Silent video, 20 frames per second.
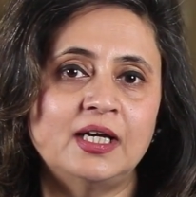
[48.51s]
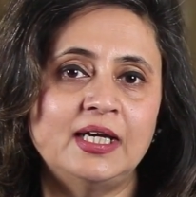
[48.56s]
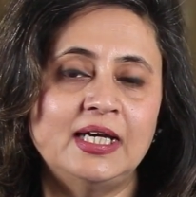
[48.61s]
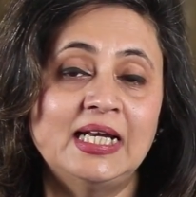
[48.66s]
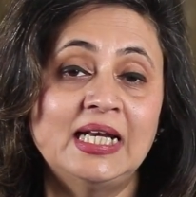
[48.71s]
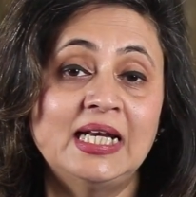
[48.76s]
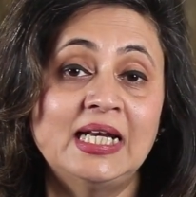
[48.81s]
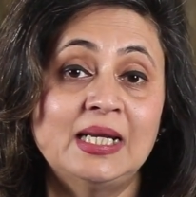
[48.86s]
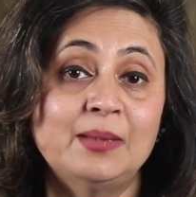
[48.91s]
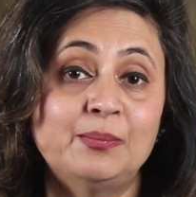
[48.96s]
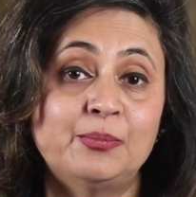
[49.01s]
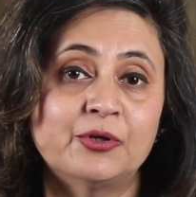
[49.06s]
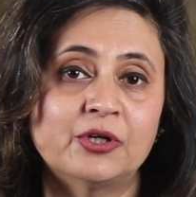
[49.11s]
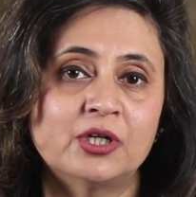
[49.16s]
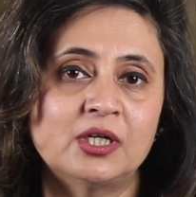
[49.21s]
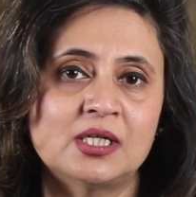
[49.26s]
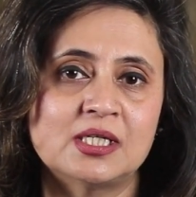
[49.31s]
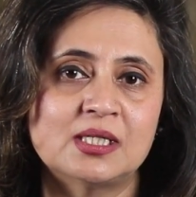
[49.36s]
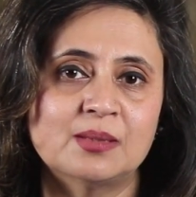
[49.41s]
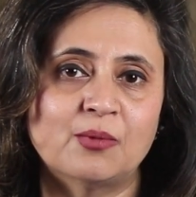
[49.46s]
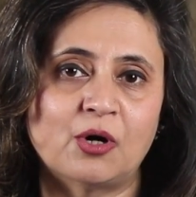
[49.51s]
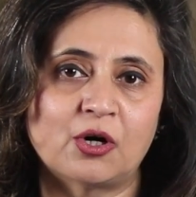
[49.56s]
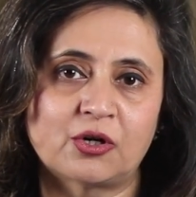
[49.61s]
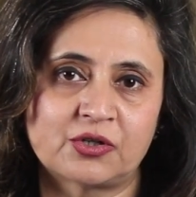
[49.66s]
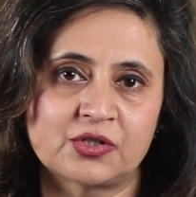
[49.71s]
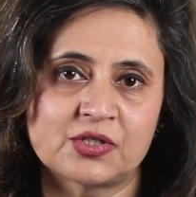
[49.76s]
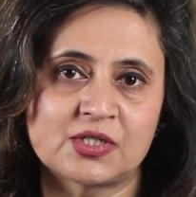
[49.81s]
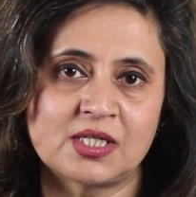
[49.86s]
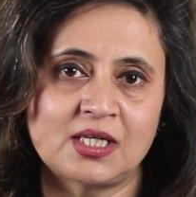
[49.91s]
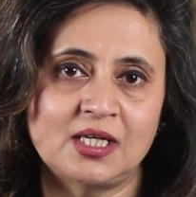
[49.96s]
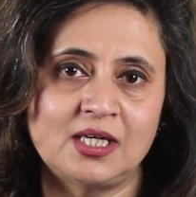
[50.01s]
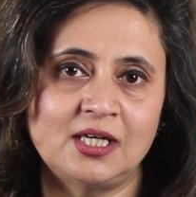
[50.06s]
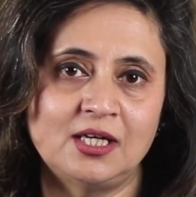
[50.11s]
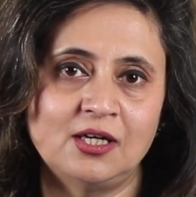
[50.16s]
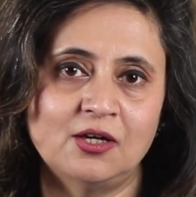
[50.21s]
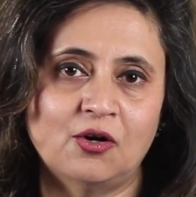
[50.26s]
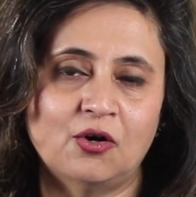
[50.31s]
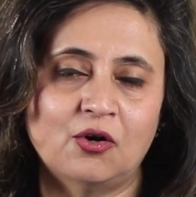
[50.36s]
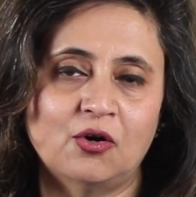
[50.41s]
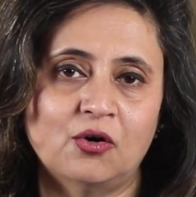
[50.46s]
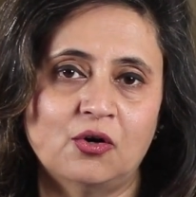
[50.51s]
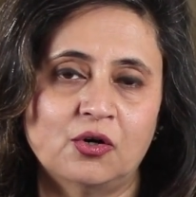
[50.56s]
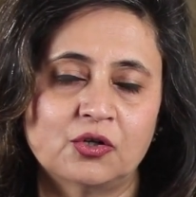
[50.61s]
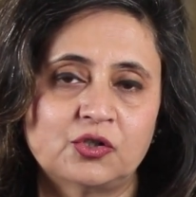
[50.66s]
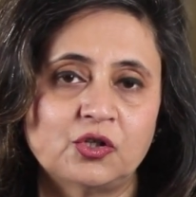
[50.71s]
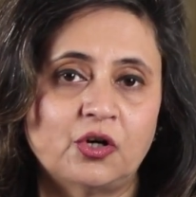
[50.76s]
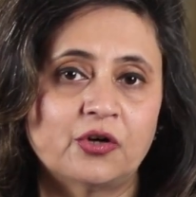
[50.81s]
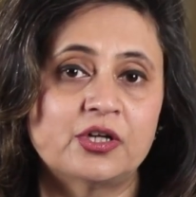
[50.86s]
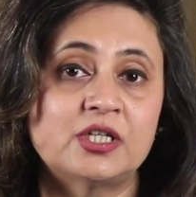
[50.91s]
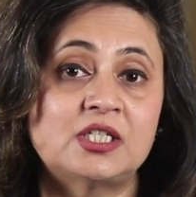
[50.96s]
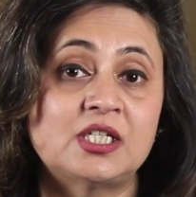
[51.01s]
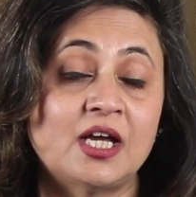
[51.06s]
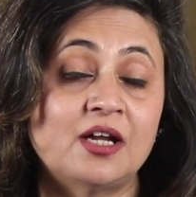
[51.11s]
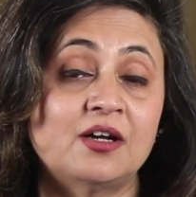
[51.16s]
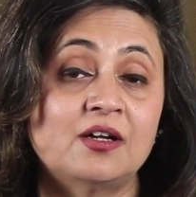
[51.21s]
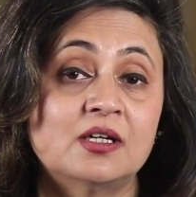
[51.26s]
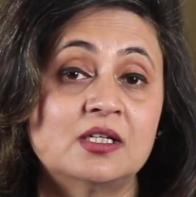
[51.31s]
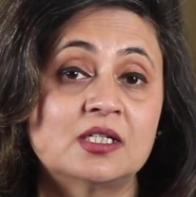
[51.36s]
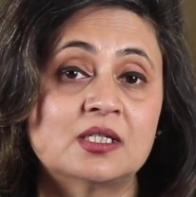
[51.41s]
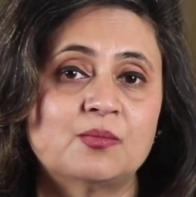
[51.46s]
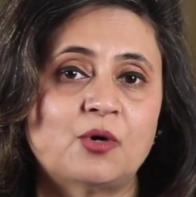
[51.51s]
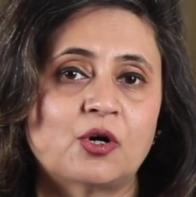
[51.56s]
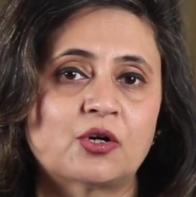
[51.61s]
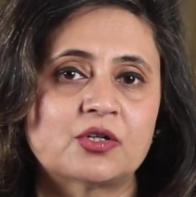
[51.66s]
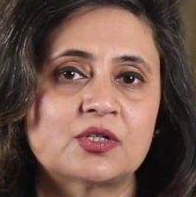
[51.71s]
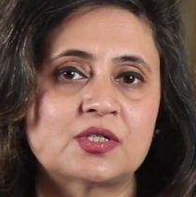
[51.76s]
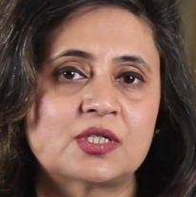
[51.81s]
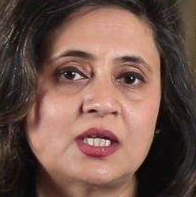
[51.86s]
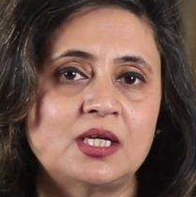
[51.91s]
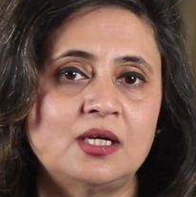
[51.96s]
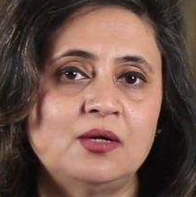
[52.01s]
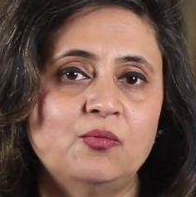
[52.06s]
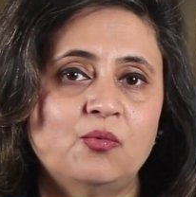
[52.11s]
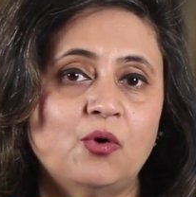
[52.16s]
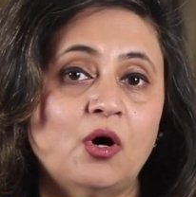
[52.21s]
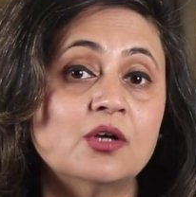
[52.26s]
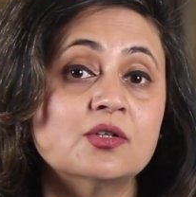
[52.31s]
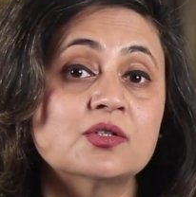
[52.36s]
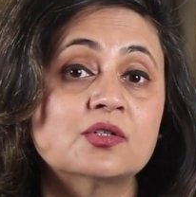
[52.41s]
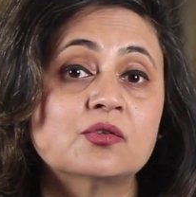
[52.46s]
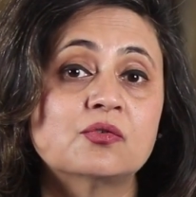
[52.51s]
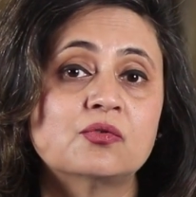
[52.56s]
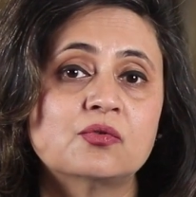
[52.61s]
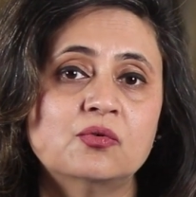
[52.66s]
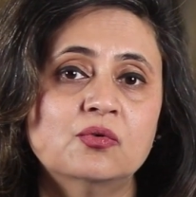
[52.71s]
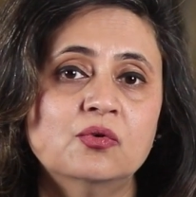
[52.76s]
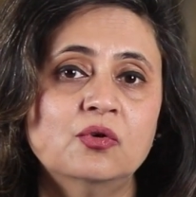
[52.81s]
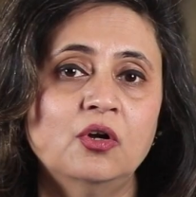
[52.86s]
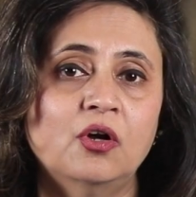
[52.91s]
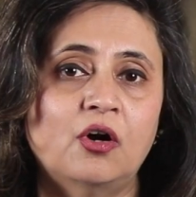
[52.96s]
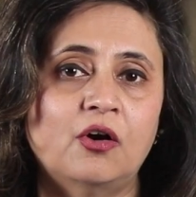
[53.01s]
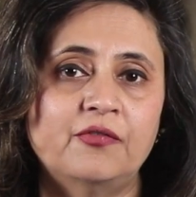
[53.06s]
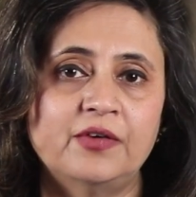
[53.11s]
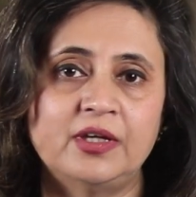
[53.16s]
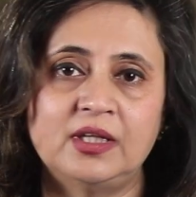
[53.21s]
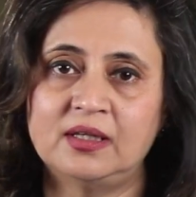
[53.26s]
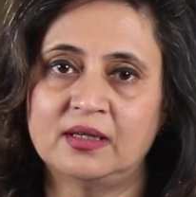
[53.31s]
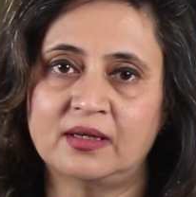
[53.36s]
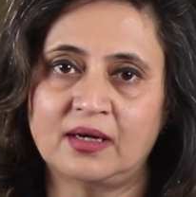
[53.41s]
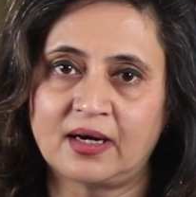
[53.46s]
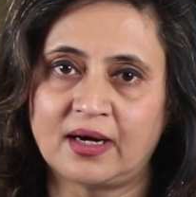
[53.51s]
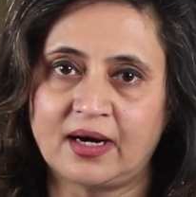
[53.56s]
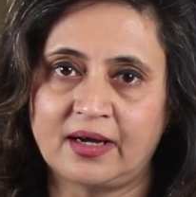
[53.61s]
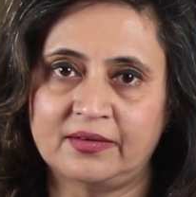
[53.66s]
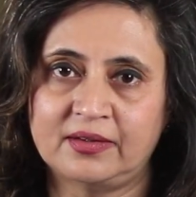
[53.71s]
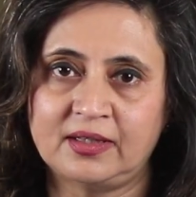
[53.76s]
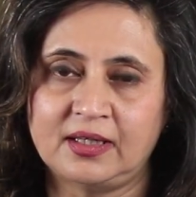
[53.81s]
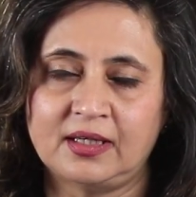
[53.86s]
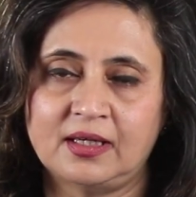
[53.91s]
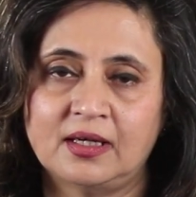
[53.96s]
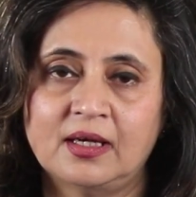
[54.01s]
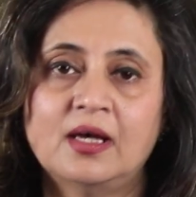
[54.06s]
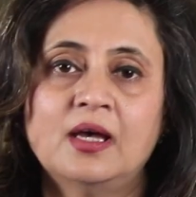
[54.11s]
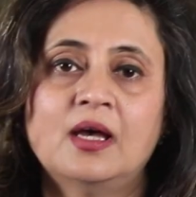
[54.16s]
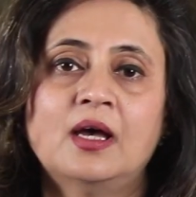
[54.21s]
illiberal democracy or authoritarian democracy was the rule of Indira Gandhi.